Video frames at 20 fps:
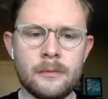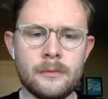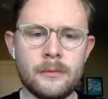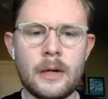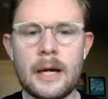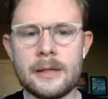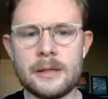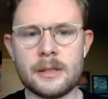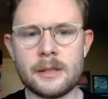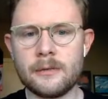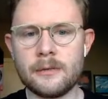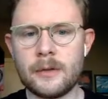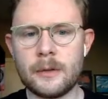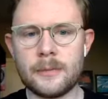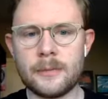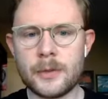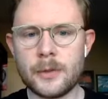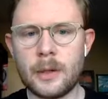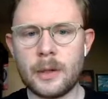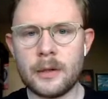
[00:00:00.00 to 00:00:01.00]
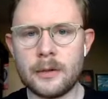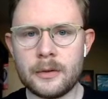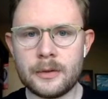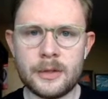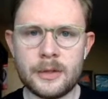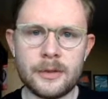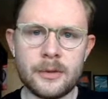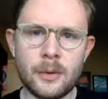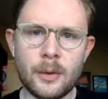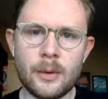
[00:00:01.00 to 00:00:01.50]
rising from $200
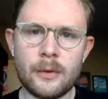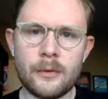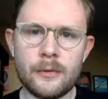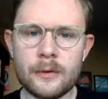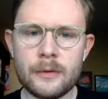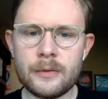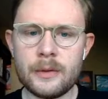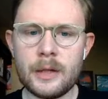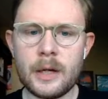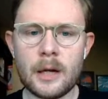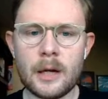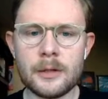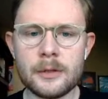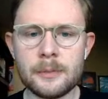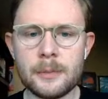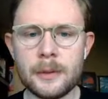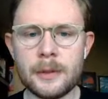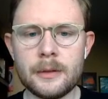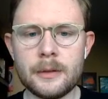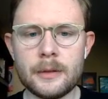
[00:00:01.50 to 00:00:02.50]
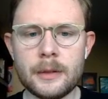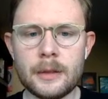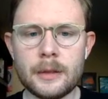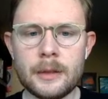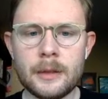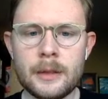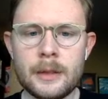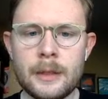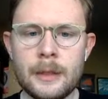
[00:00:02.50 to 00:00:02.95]
to $250 per unit.